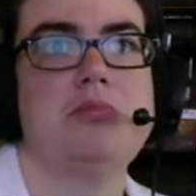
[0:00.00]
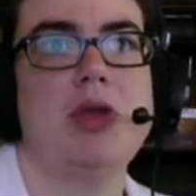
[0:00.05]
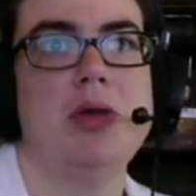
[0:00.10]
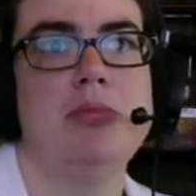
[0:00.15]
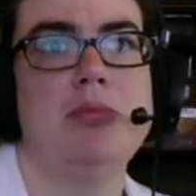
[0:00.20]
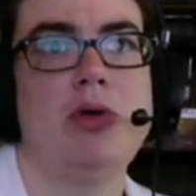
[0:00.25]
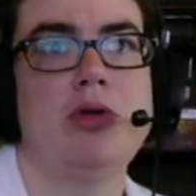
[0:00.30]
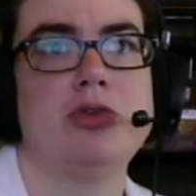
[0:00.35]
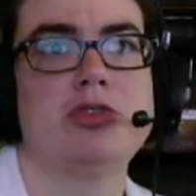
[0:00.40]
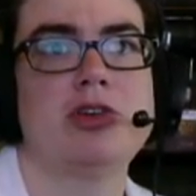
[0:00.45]

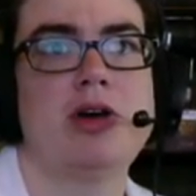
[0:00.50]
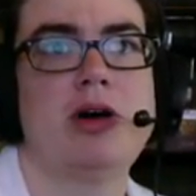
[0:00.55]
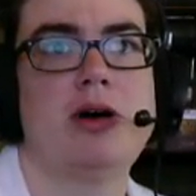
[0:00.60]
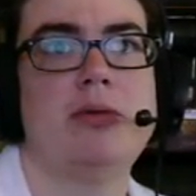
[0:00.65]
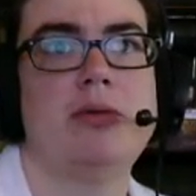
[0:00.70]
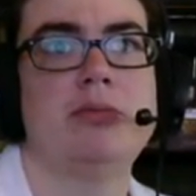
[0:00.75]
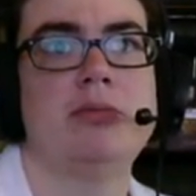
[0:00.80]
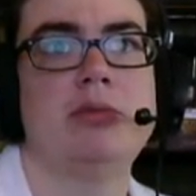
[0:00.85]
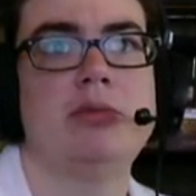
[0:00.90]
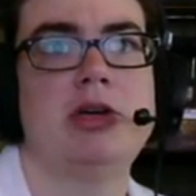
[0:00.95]

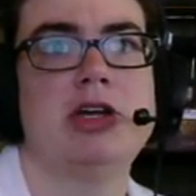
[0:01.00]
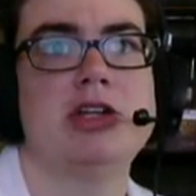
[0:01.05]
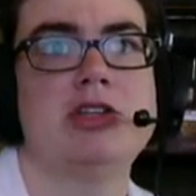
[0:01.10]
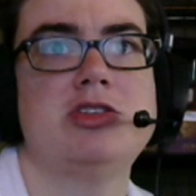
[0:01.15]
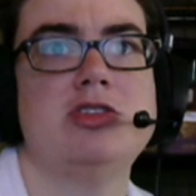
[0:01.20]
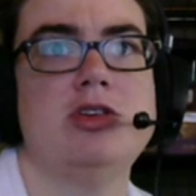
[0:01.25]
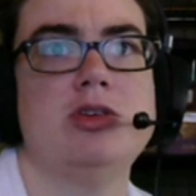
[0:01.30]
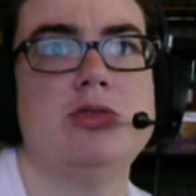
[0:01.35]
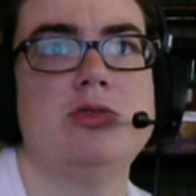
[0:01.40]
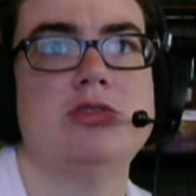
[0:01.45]
Multum
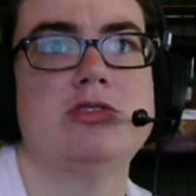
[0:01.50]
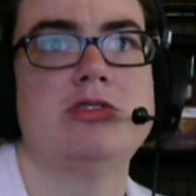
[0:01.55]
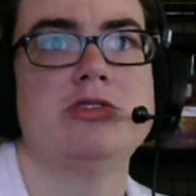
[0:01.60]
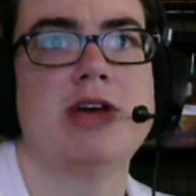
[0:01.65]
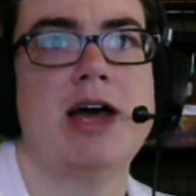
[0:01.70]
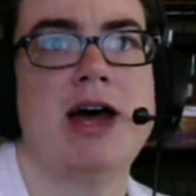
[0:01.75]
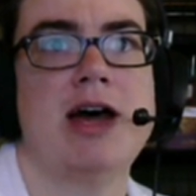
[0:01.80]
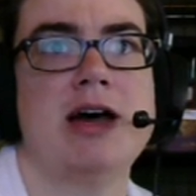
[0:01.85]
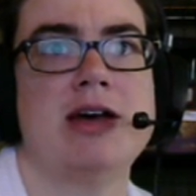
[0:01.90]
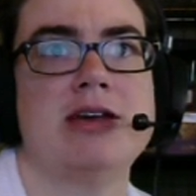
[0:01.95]
gets used
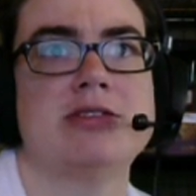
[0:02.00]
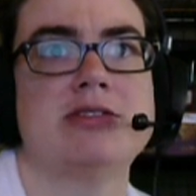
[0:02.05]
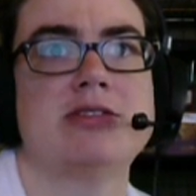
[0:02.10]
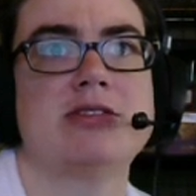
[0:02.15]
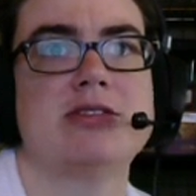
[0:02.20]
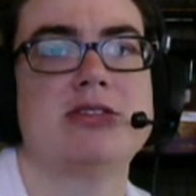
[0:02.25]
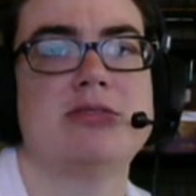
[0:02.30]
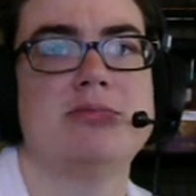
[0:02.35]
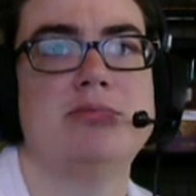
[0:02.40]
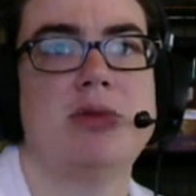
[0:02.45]

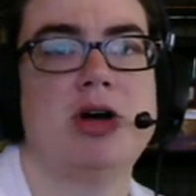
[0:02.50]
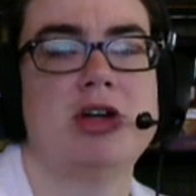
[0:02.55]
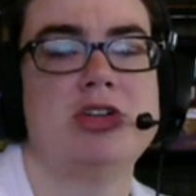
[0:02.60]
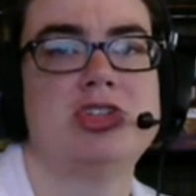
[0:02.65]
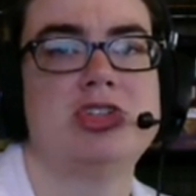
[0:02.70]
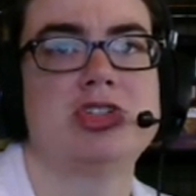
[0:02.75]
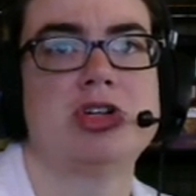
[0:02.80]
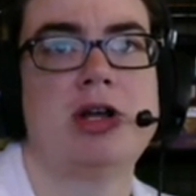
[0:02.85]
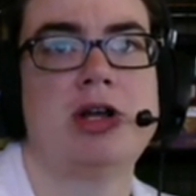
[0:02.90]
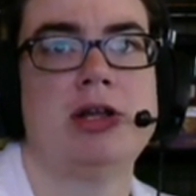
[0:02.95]
as
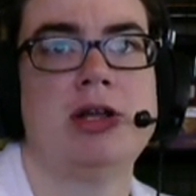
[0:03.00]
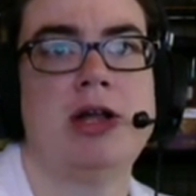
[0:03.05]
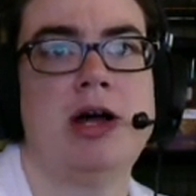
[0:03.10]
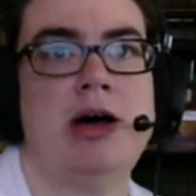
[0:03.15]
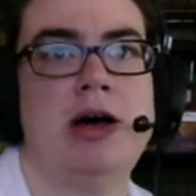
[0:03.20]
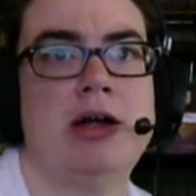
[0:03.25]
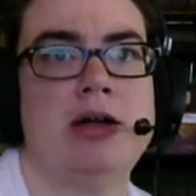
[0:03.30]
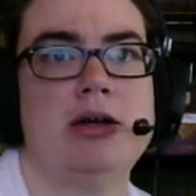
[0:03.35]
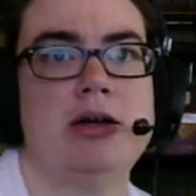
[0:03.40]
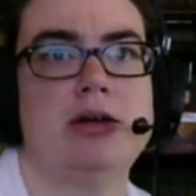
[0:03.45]
much, a
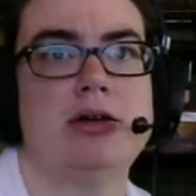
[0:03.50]
lot.